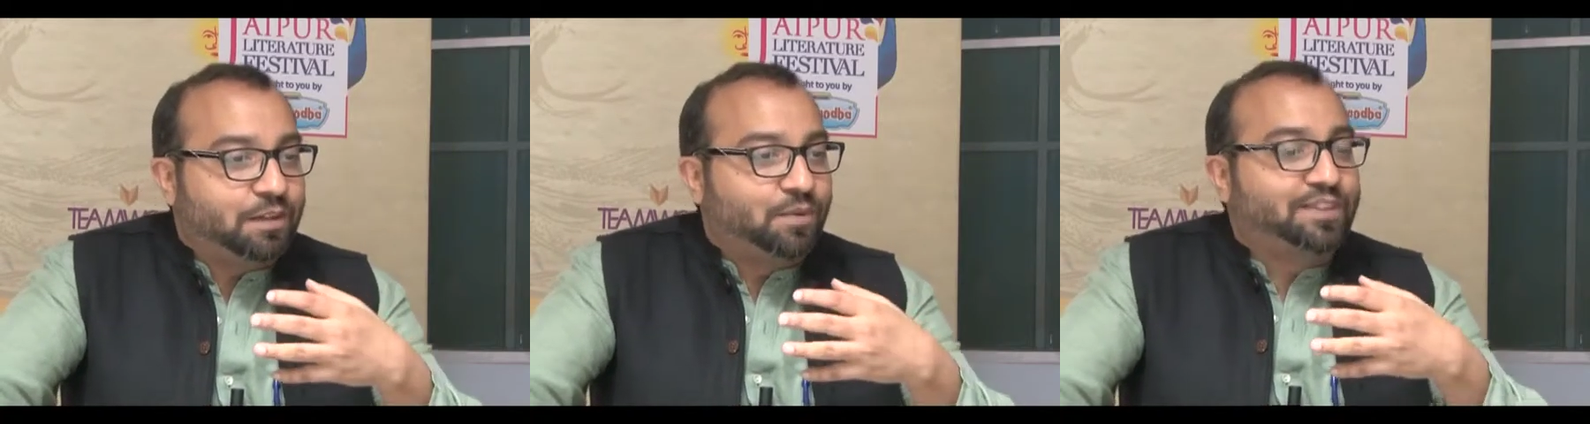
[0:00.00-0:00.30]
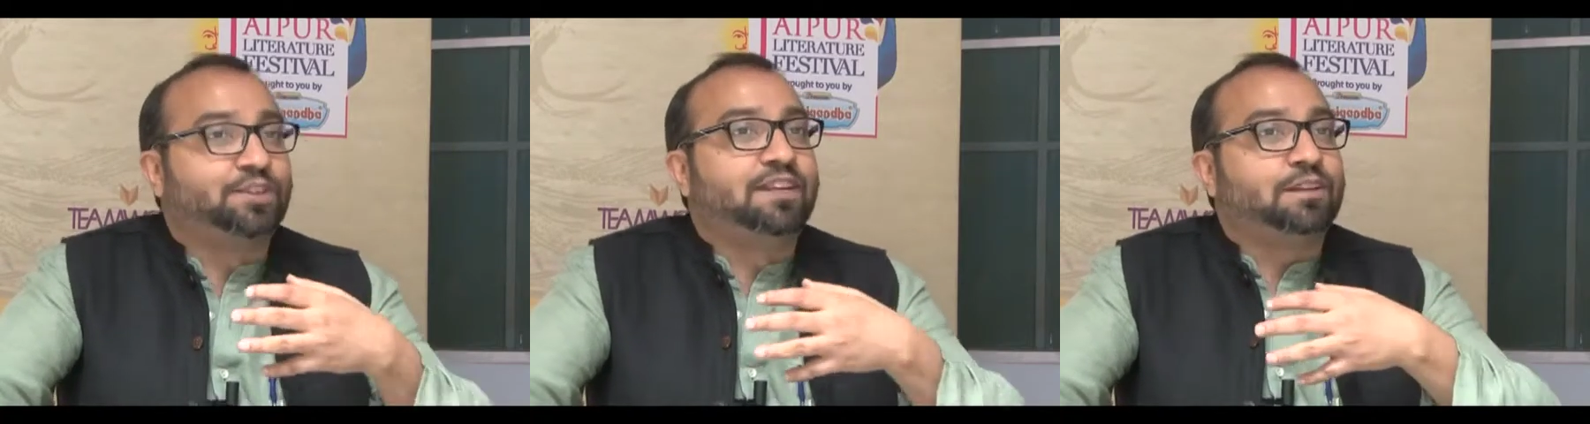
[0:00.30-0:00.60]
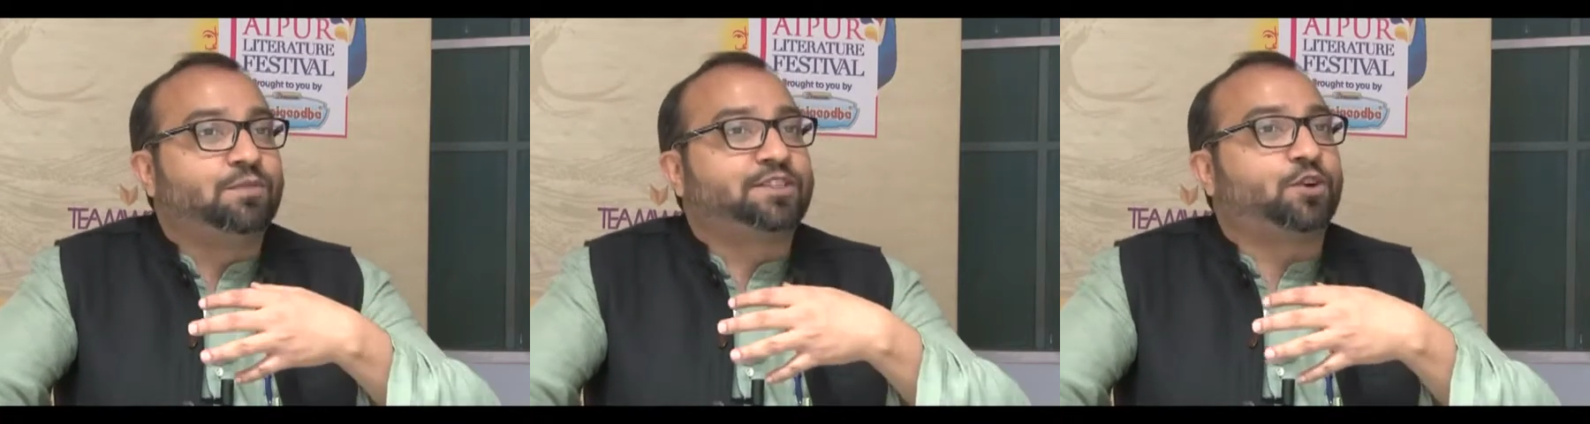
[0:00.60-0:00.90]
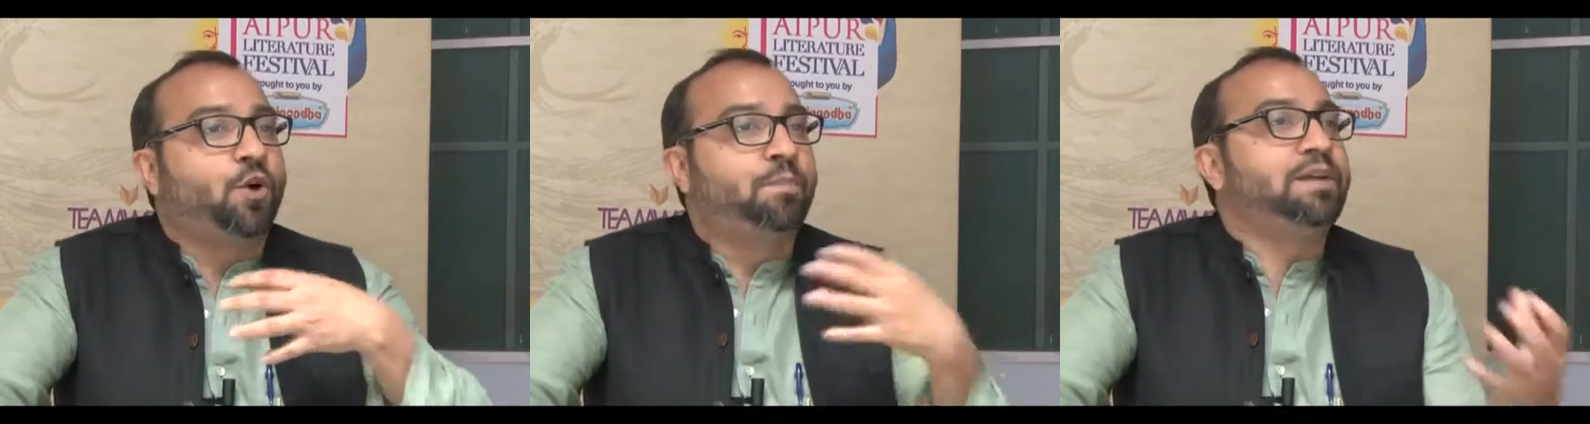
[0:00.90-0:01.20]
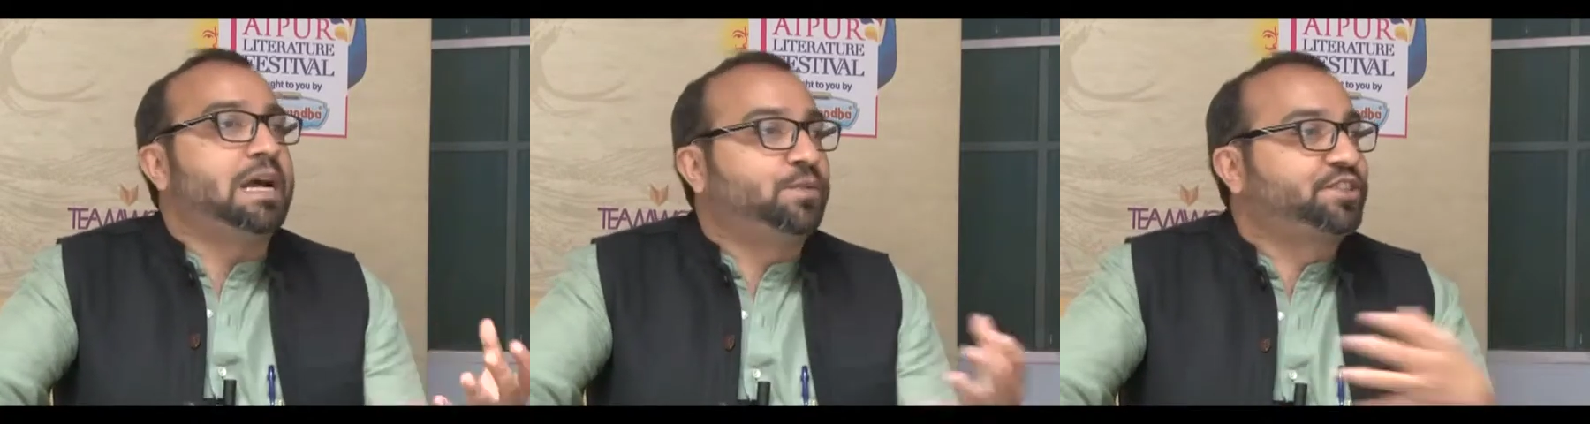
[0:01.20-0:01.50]
was to, was to
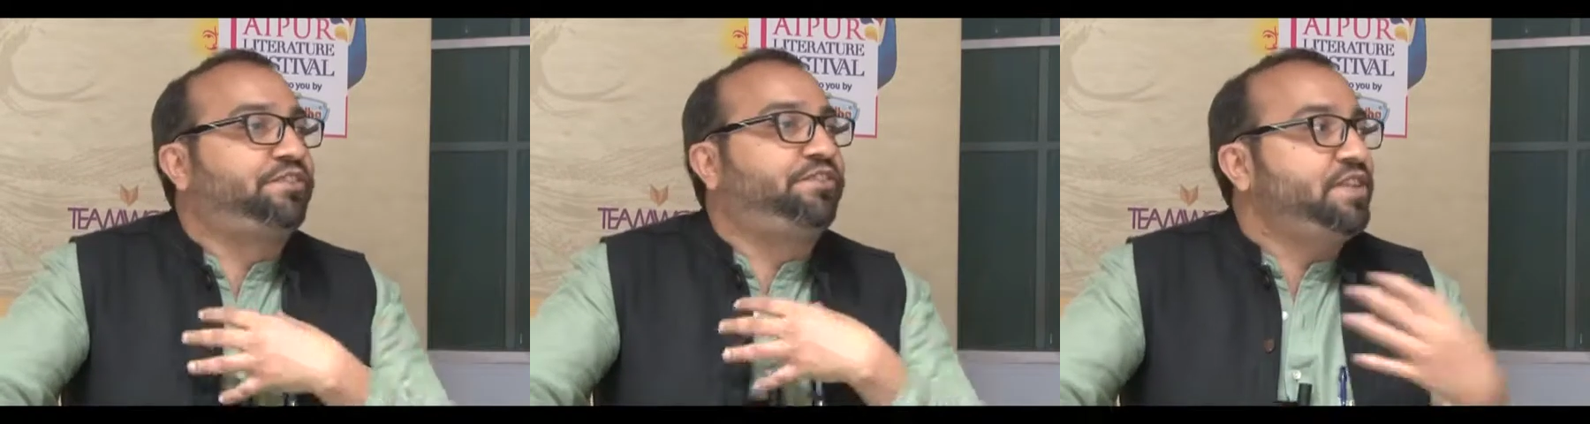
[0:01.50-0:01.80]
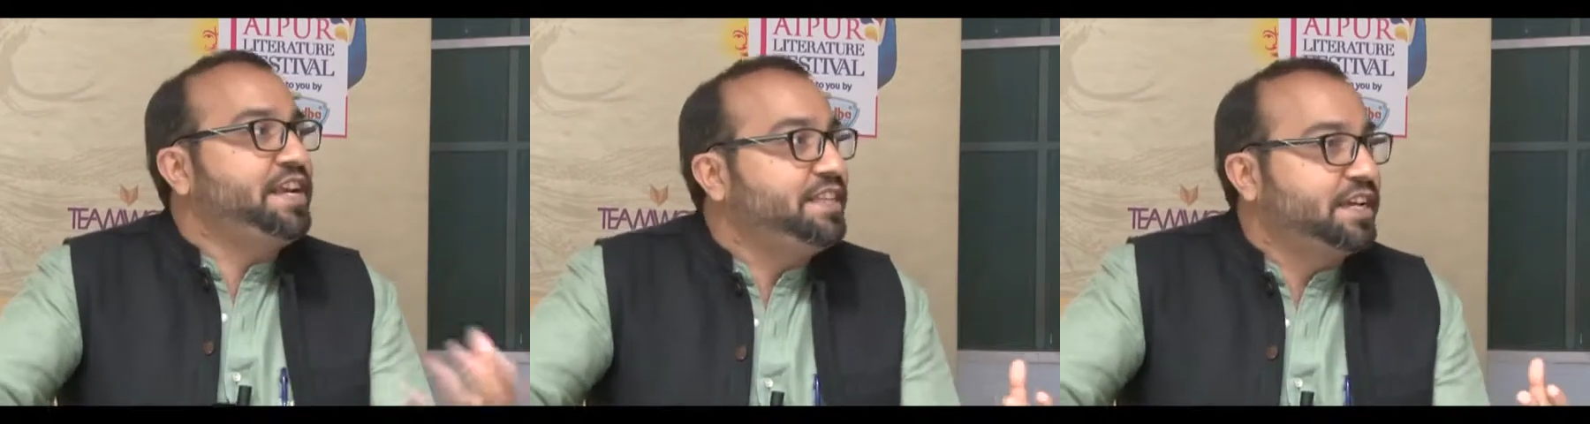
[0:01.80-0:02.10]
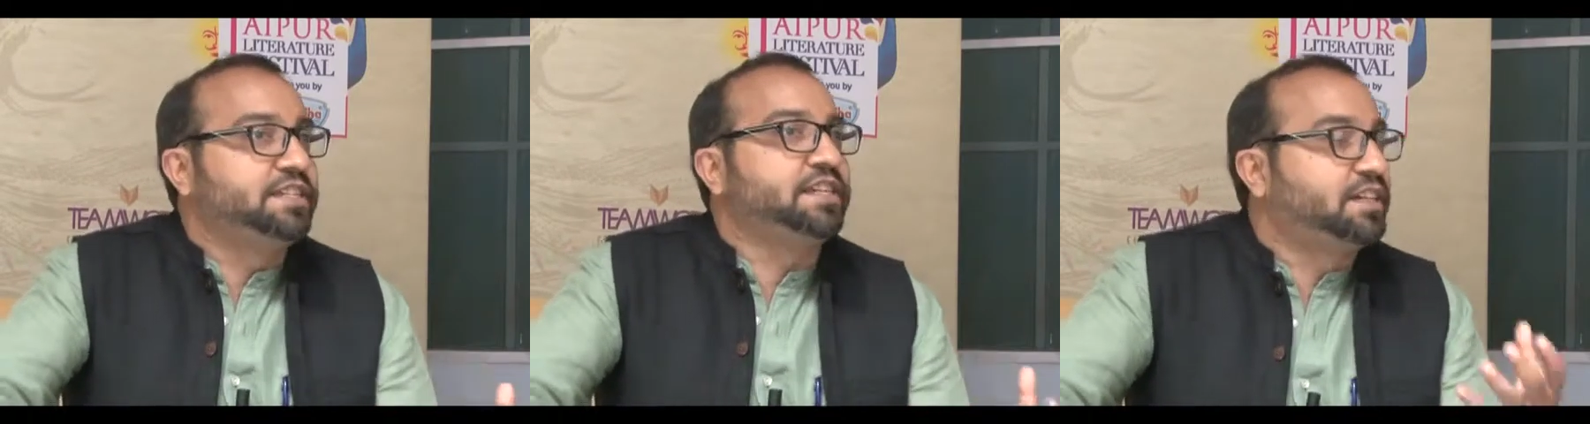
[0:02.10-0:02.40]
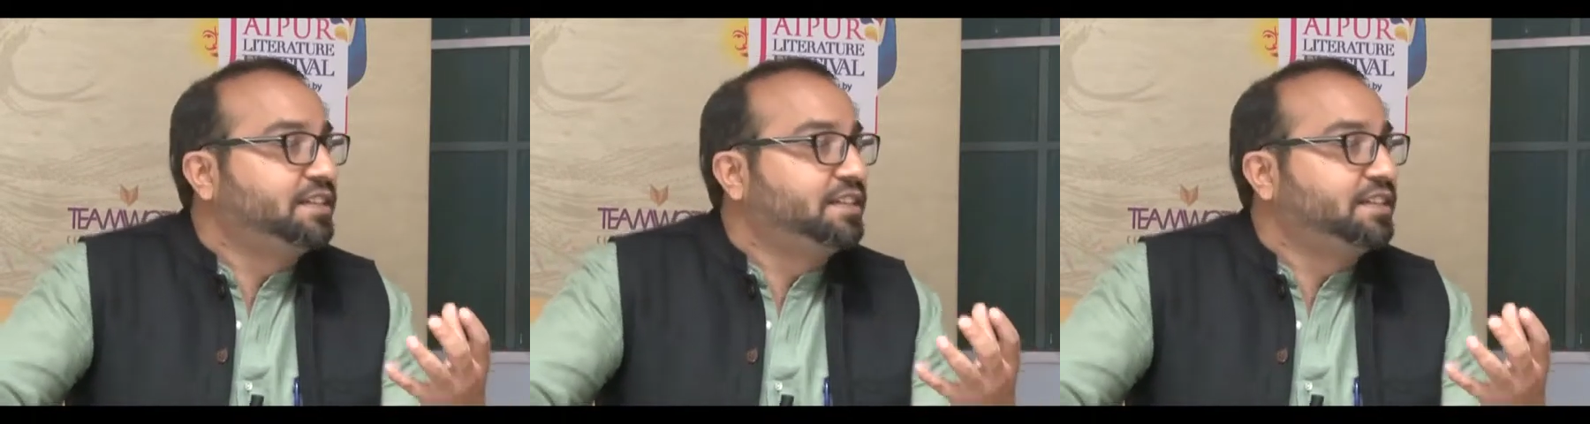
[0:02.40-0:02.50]
open up, was to free the Indian